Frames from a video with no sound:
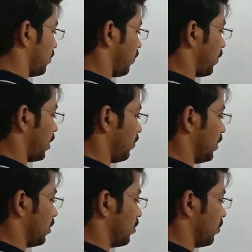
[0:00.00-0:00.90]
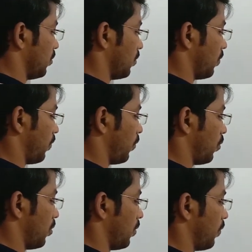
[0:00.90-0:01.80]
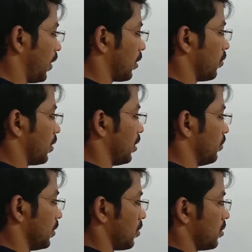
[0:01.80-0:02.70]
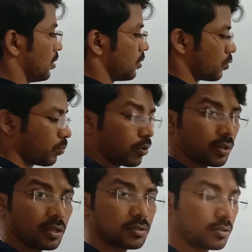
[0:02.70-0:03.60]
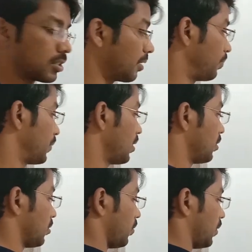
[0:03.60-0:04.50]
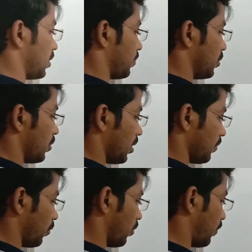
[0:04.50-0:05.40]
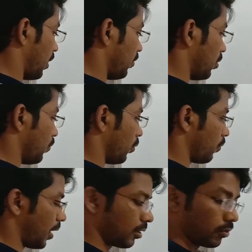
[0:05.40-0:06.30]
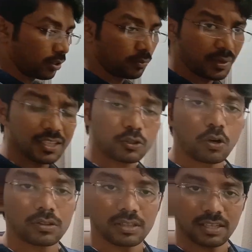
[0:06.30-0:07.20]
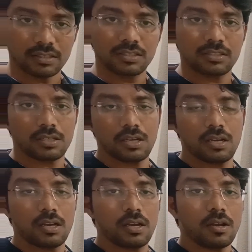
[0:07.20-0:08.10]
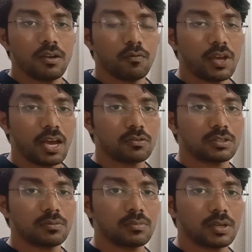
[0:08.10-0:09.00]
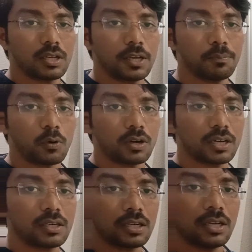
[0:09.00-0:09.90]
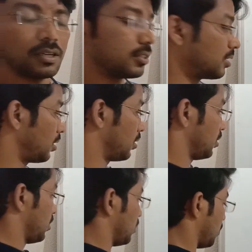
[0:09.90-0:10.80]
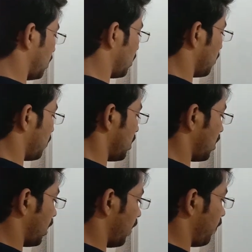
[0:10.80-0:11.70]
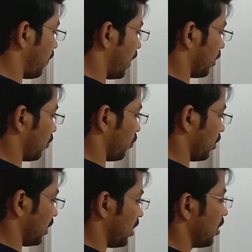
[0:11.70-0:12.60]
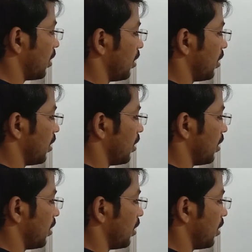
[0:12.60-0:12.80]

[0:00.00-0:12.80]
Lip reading: 5 into 4 factorial because these two both are same. So we substitute as 5 into 4 factorial. Based on this, we have some important result. So nothing but n factorial